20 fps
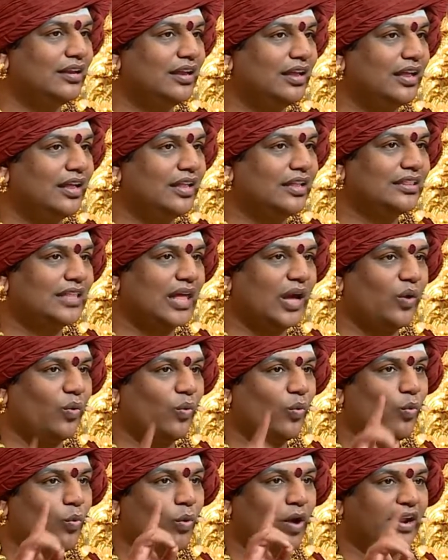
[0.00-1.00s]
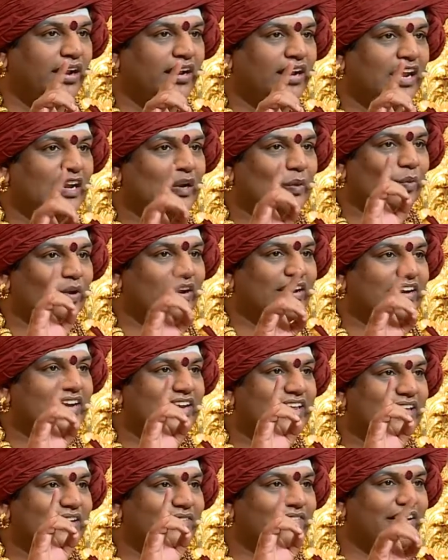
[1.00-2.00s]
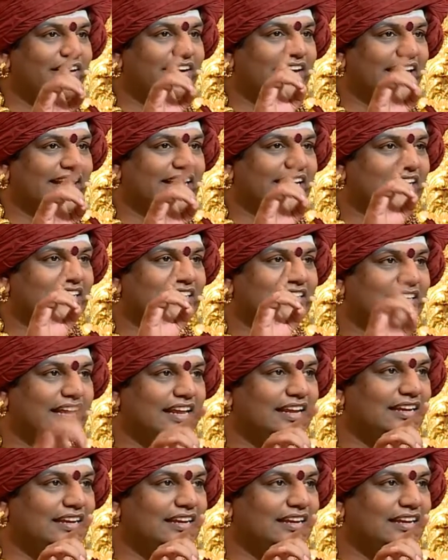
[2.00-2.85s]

the one and only word I can tell,